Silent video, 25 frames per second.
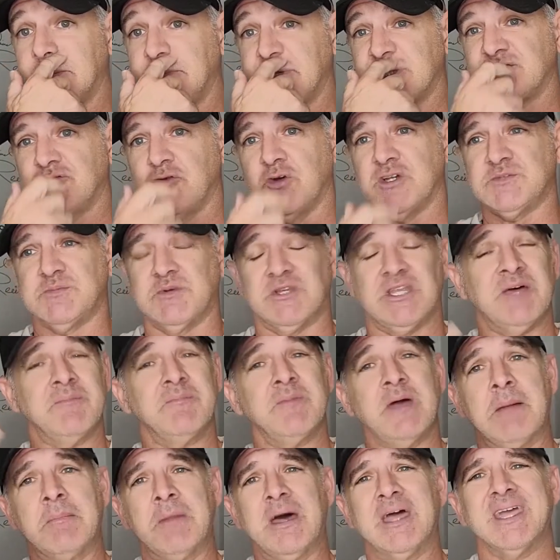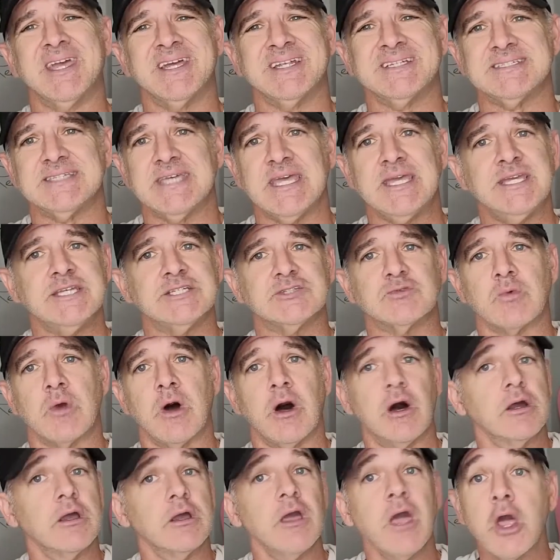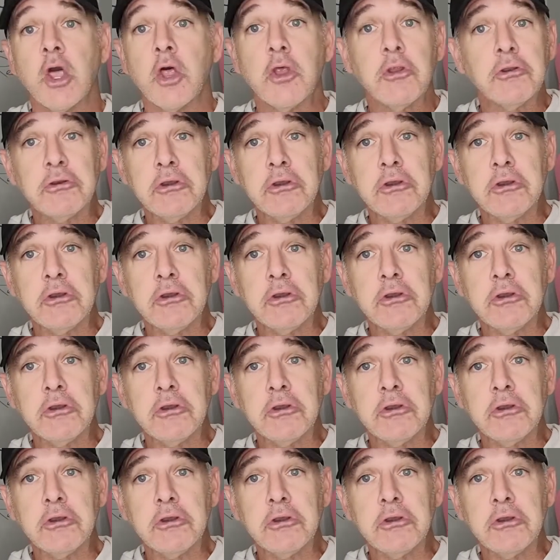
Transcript: mixed voice, but am I going to say he's wrong?